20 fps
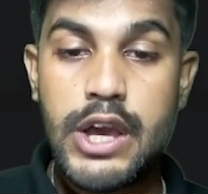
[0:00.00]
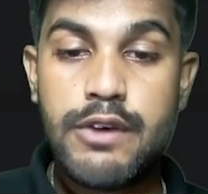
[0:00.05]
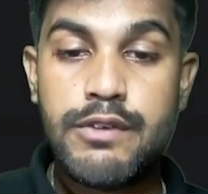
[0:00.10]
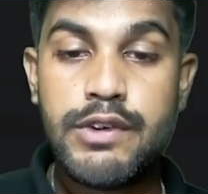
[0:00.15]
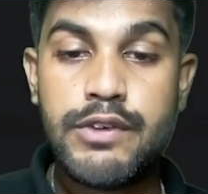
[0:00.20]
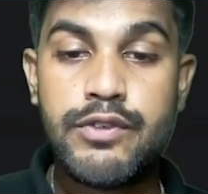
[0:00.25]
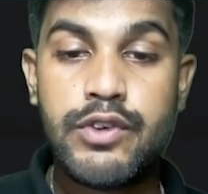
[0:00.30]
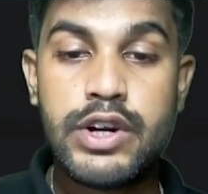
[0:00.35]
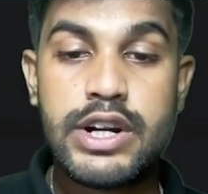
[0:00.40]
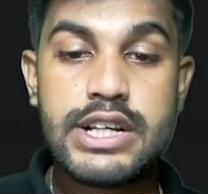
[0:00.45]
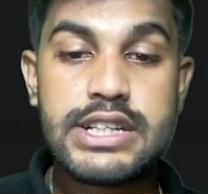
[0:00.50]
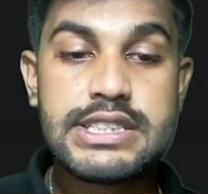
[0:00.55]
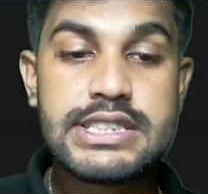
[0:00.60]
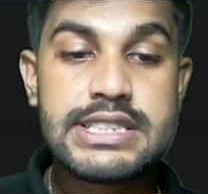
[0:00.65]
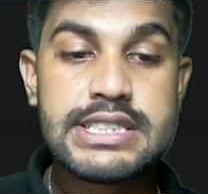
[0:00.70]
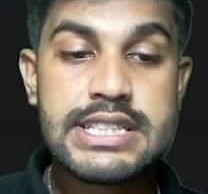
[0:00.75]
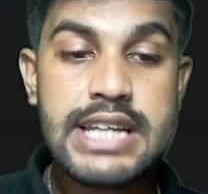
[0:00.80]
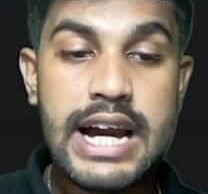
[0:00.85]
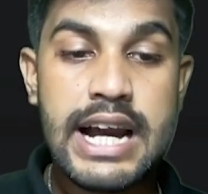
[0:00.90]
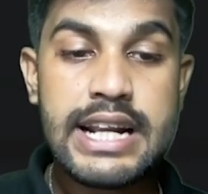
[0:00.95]
we would
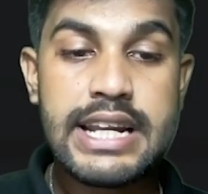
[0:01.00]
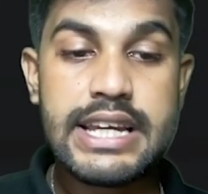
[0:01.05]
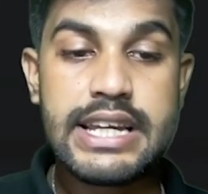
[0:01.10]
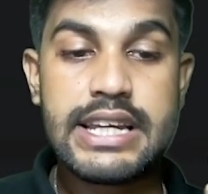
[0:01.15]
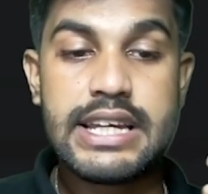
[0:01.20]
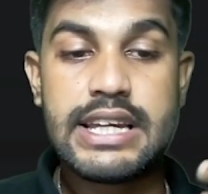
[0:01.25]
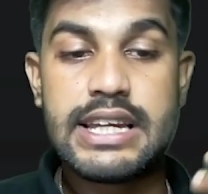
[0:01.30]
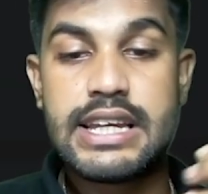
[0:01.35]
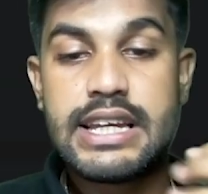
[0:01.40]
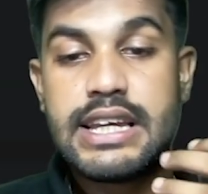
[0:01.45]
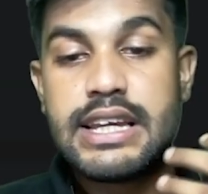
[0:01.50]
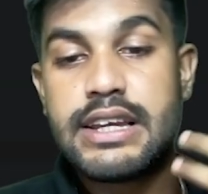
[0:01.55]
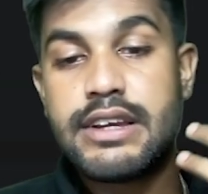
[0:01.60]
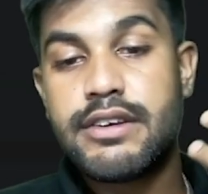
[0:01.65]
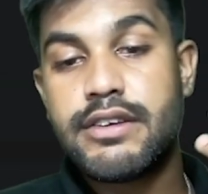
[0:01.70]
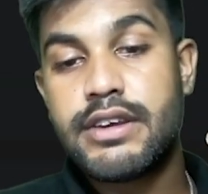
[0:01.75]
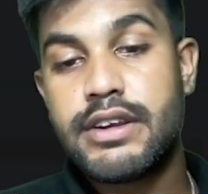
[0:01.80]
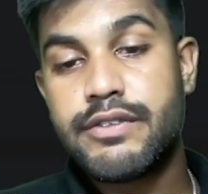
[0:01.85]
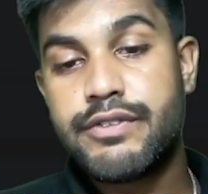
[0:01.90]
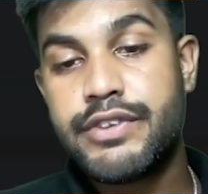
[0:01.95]
start
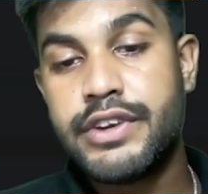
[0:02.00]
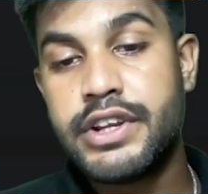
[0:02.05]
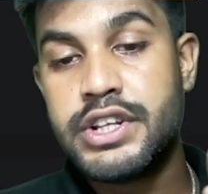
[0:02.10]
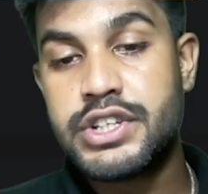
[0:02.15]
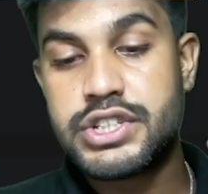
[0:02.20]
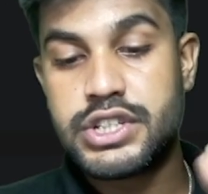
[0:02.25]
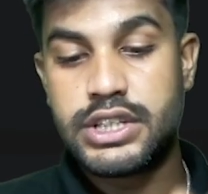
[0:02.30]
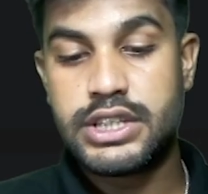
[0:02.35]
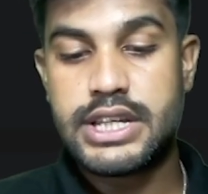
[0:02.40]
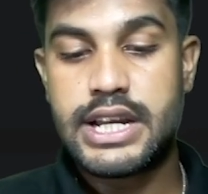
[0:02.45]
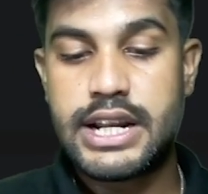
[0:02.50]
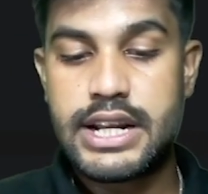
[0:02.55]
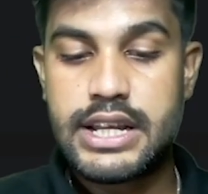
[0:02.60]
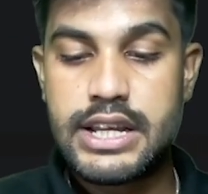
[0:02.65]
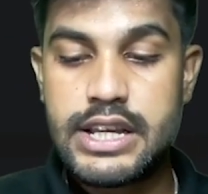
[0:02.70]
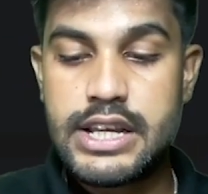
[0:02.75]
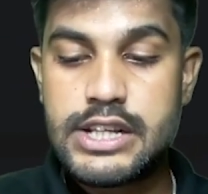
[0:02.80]
finishing that.